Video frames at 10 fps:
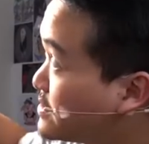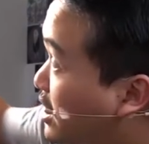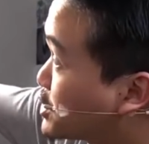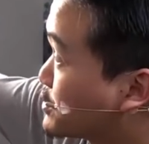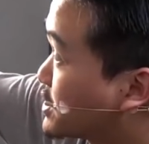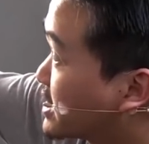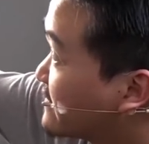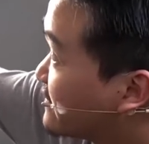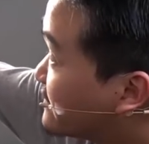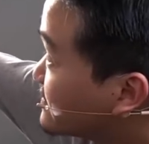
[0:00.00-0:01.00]
Also
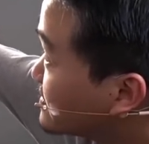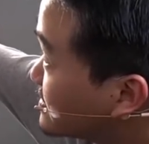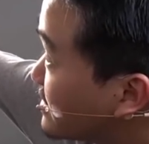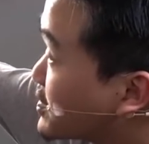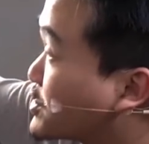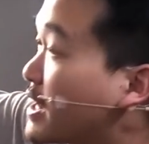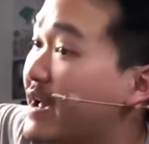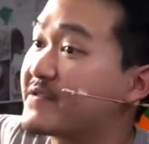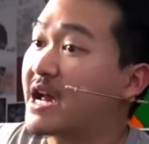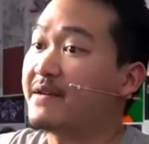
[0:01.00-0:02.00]
to
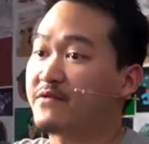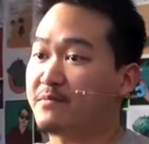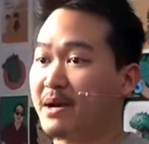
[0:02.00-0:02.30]
have time for